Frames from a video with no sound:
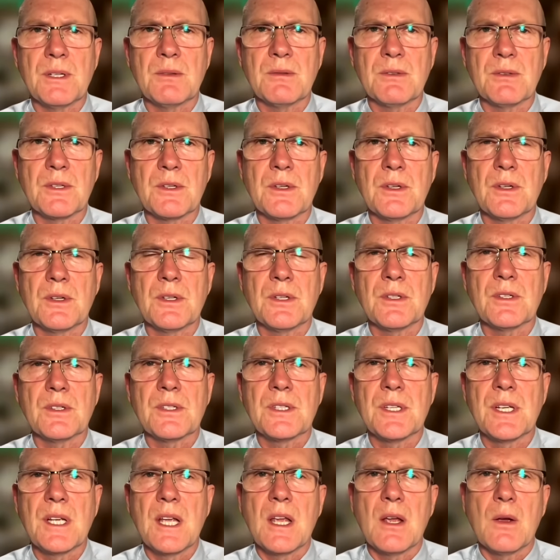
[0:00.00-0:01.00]

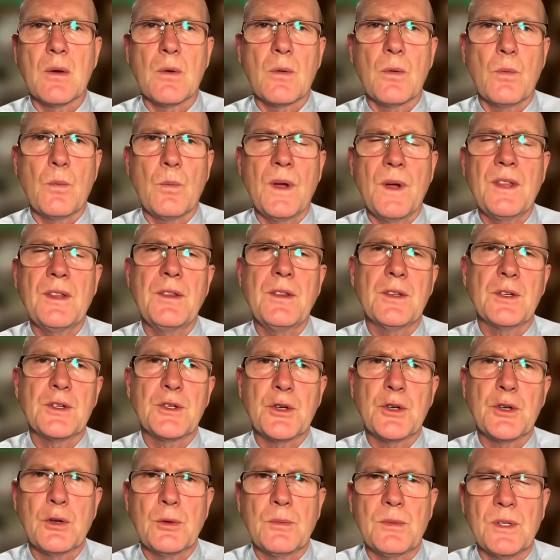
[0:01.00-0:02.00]
researched. Whether the
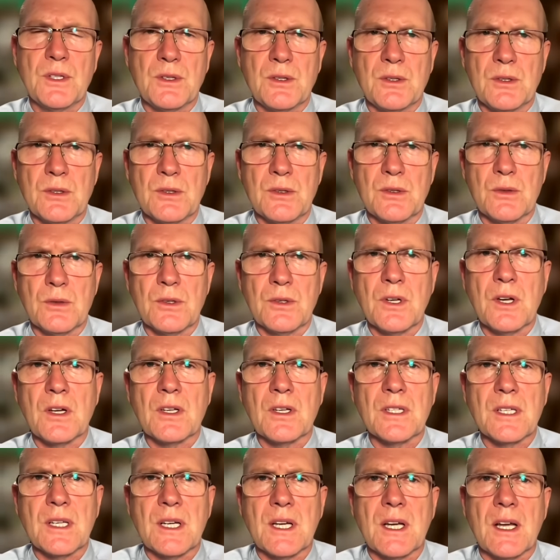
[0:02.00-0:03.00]
term is used or
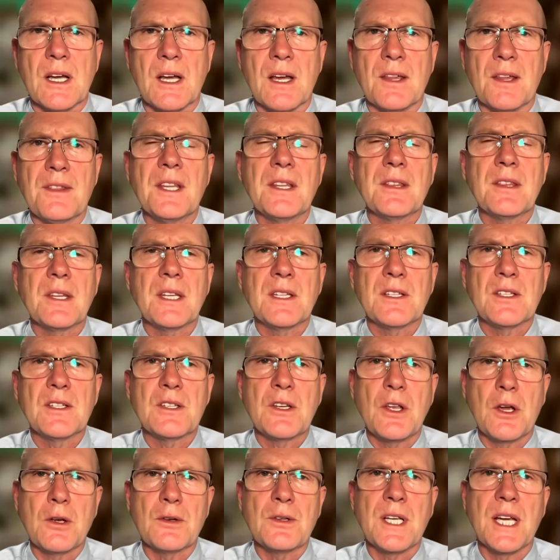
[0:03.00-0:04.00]
not, I think there's
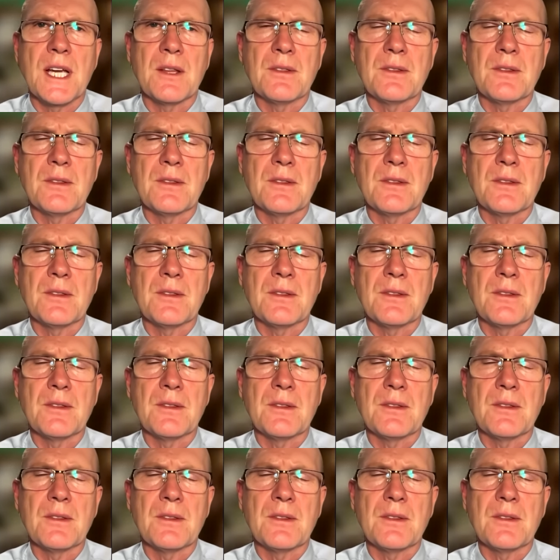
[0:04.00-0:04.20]
no doubt